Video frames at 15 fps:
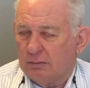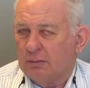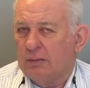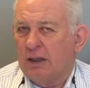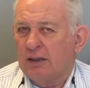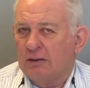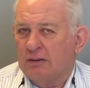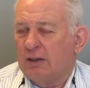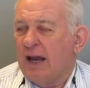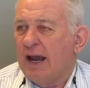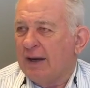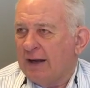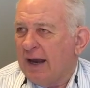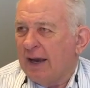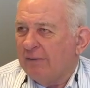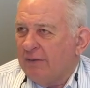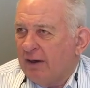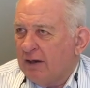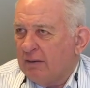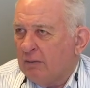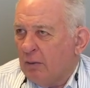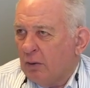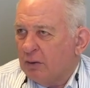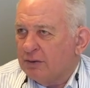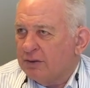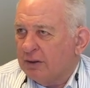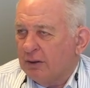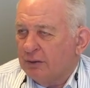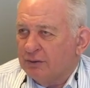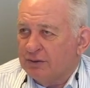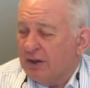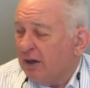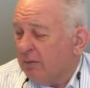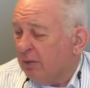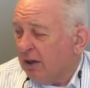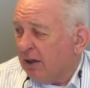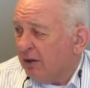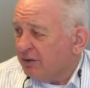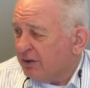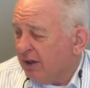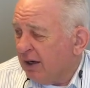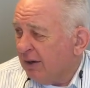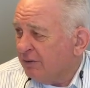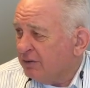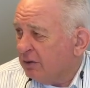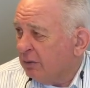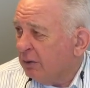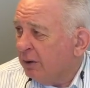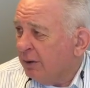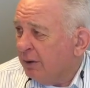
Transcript: they can't have any more skills than anybody else can have, so